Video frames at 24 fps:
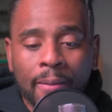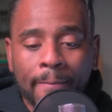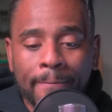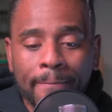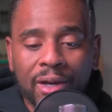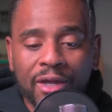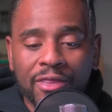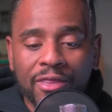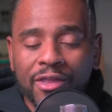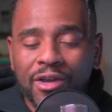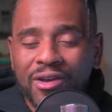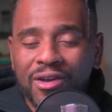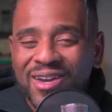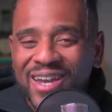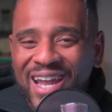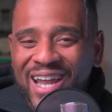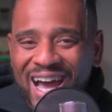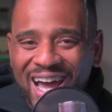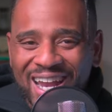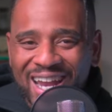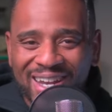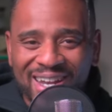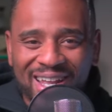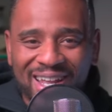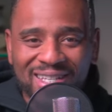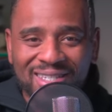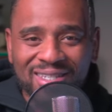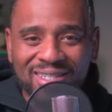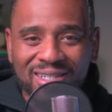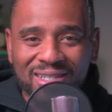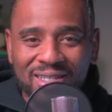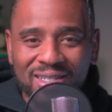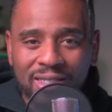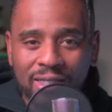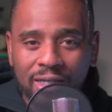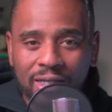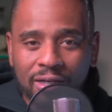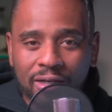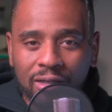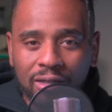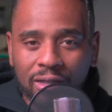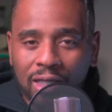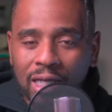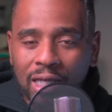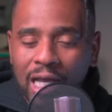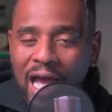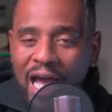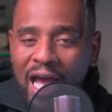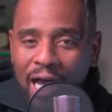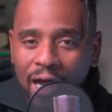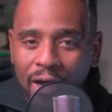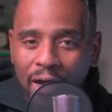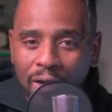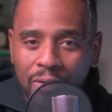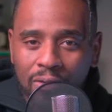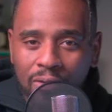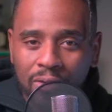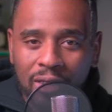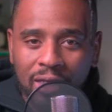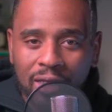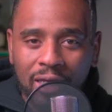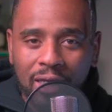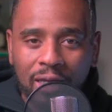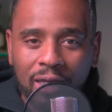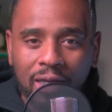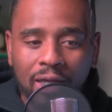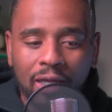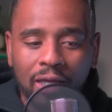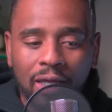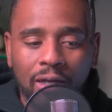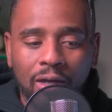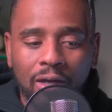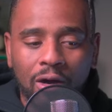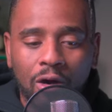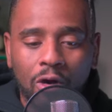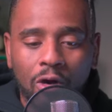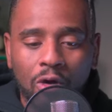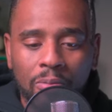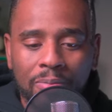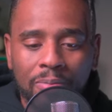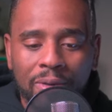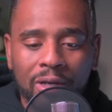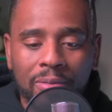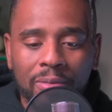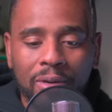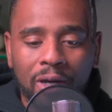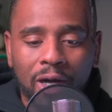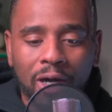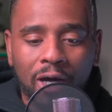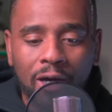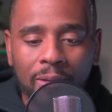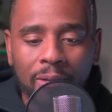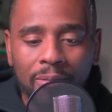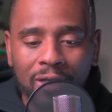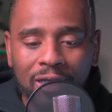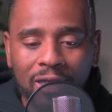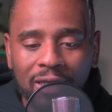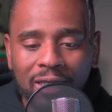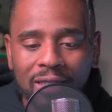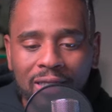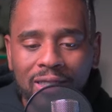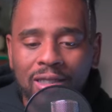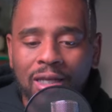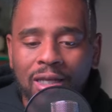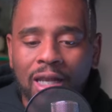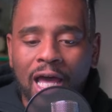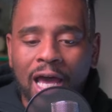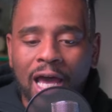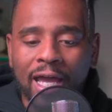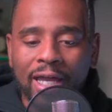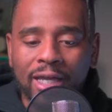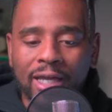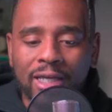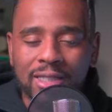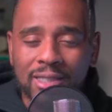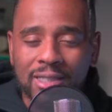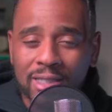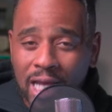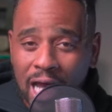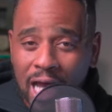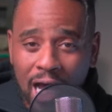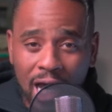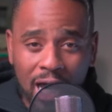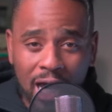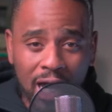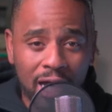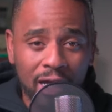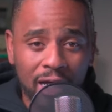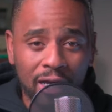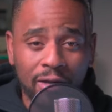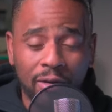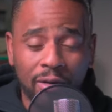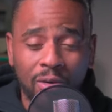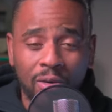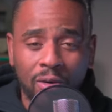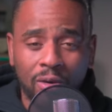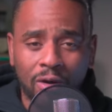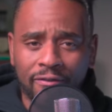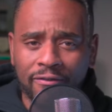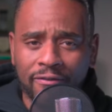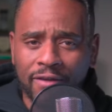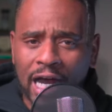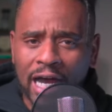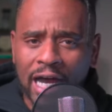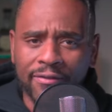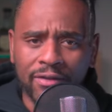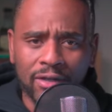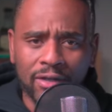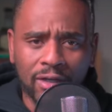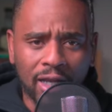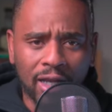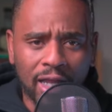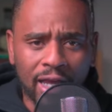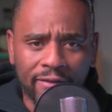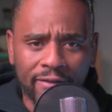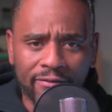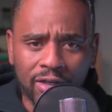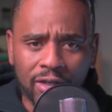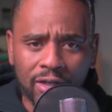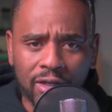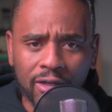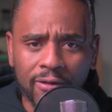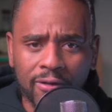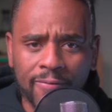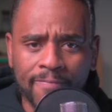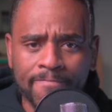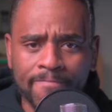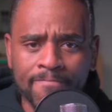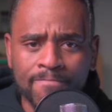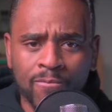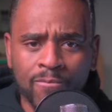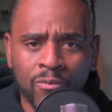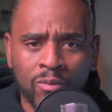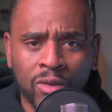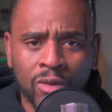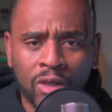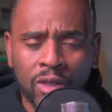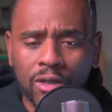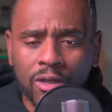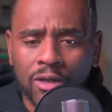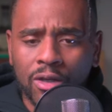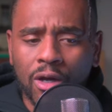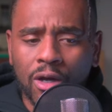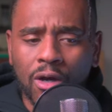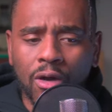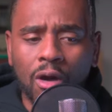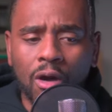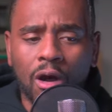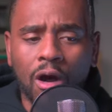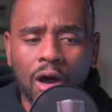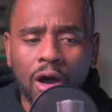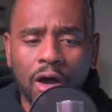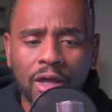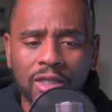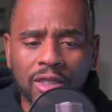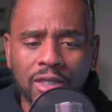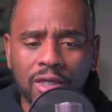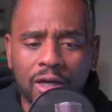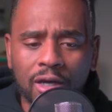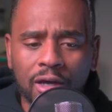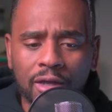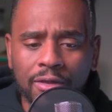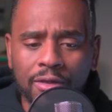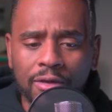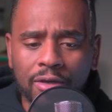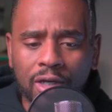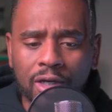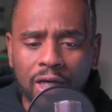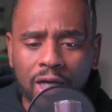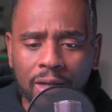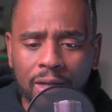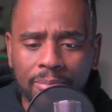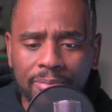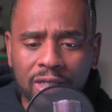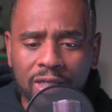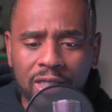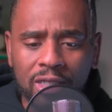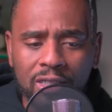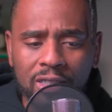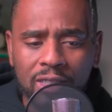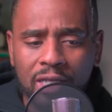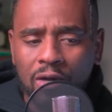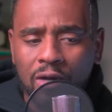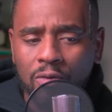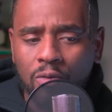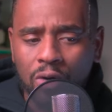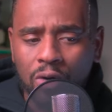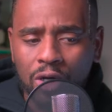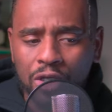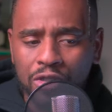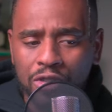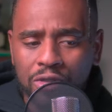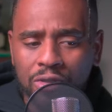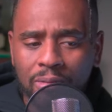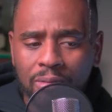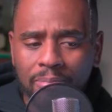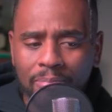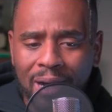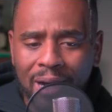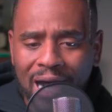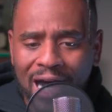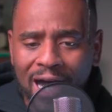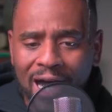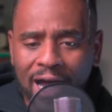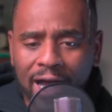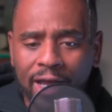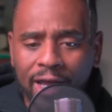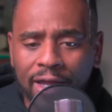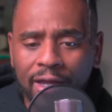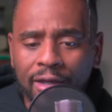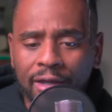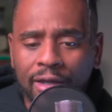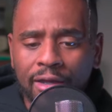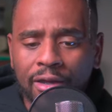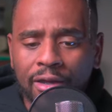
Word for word: but they're not necessarily out in open public like SOG or 511 you know, all the other companies that want you to buy